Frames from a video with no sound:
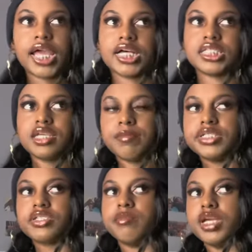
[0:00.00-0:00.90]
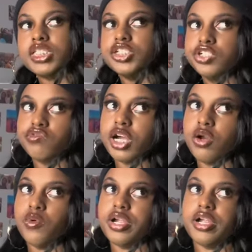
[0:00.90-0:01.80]
had sent me some messages, right,
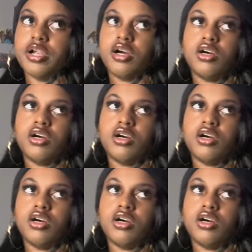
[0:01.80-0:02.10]
where,